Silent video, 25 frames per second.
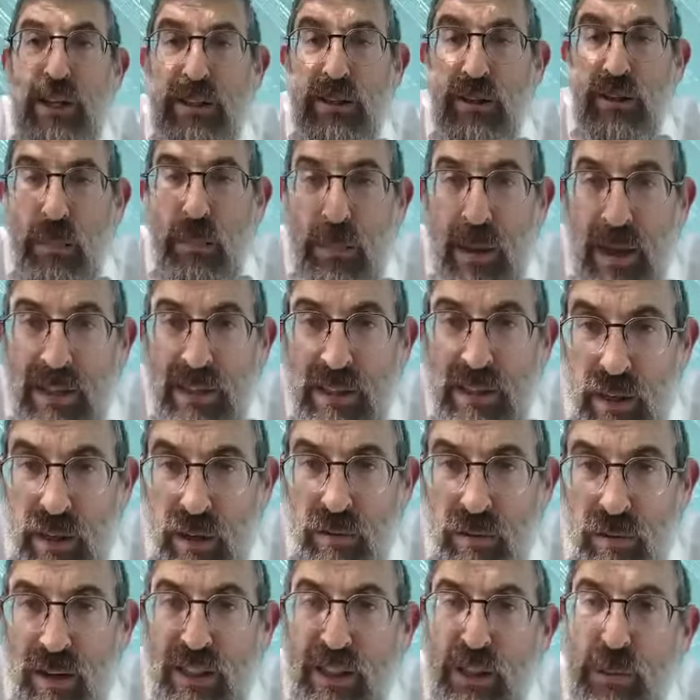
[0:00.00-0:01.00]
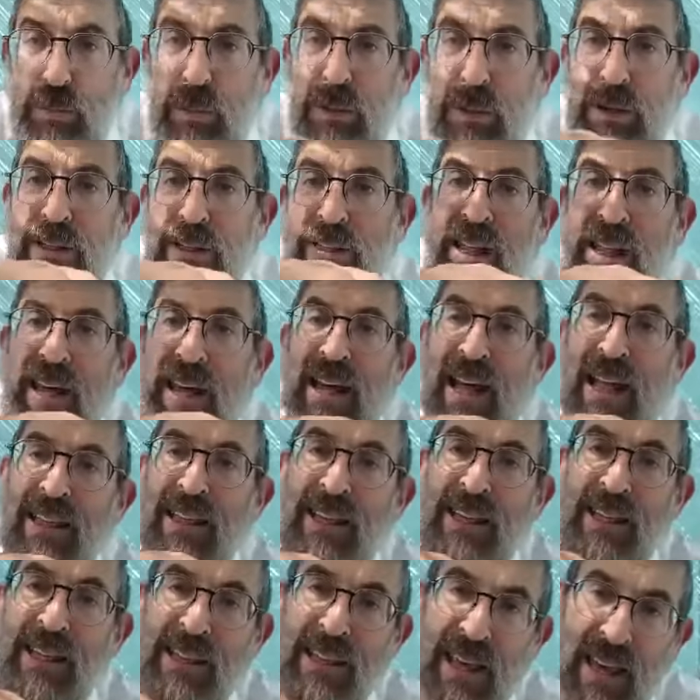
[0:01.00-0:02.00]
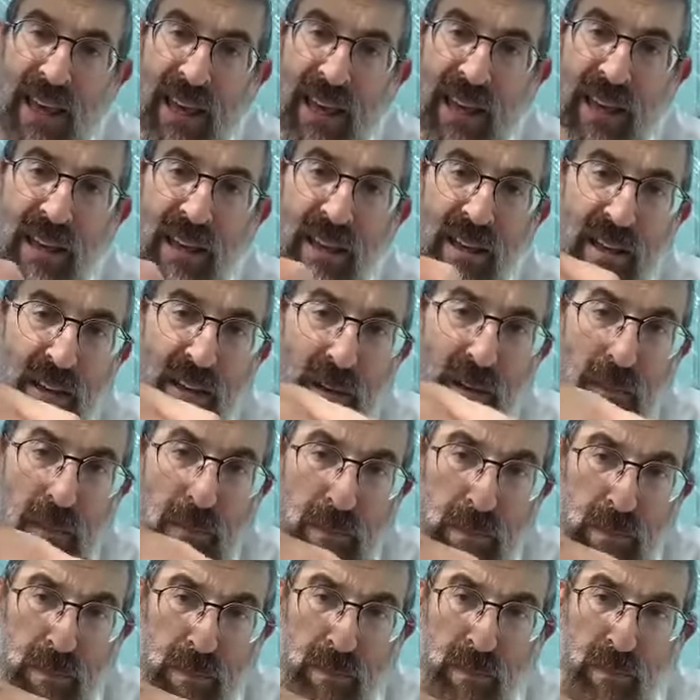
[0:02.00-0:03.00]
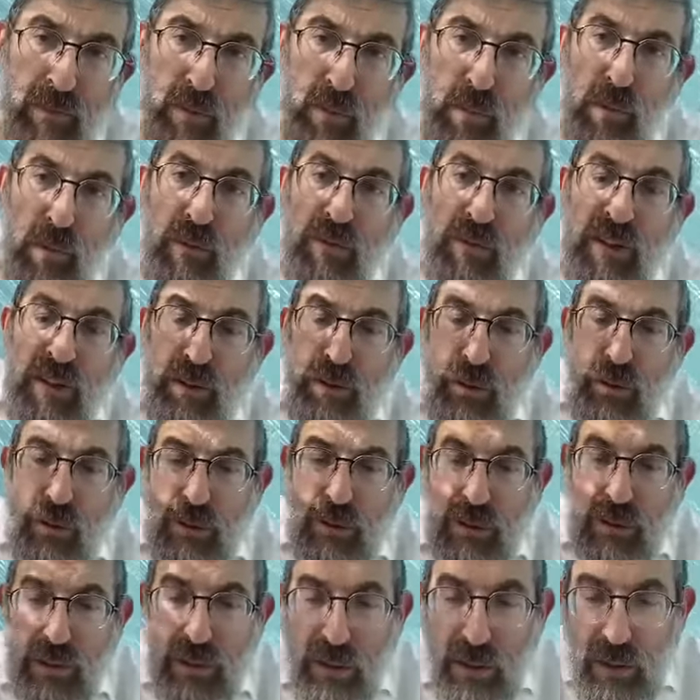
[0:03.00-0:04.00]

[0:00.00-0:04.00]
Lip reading: So it makes a chritz, but it's not al yedei removing dirt.